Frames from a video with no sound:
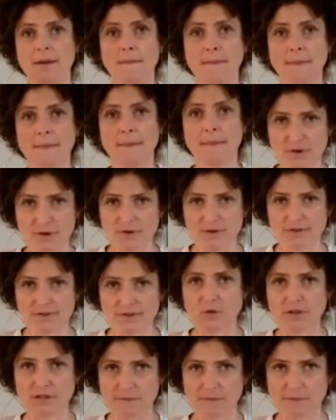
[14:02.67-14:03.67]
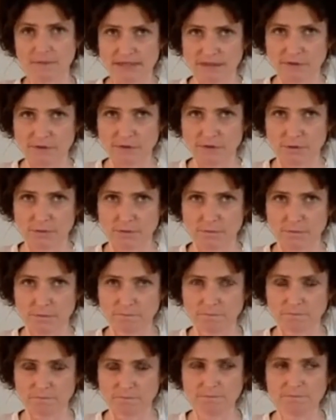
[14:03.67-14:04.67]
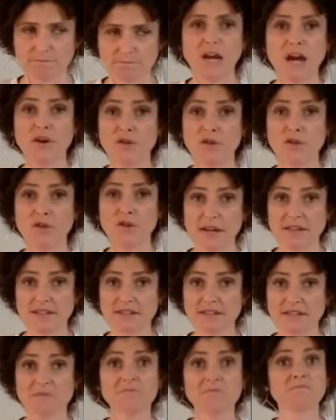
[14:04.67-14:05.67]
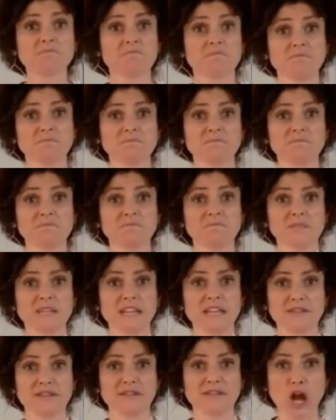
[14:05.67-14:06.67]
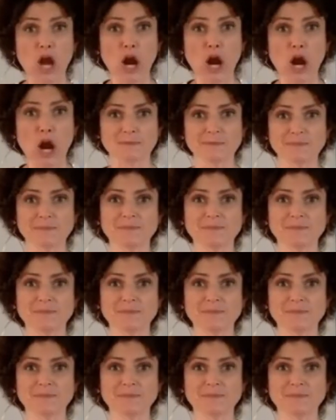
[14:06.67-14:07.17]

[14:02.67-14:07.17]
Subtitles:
peppers or spicy food. Otherwise, give it a go.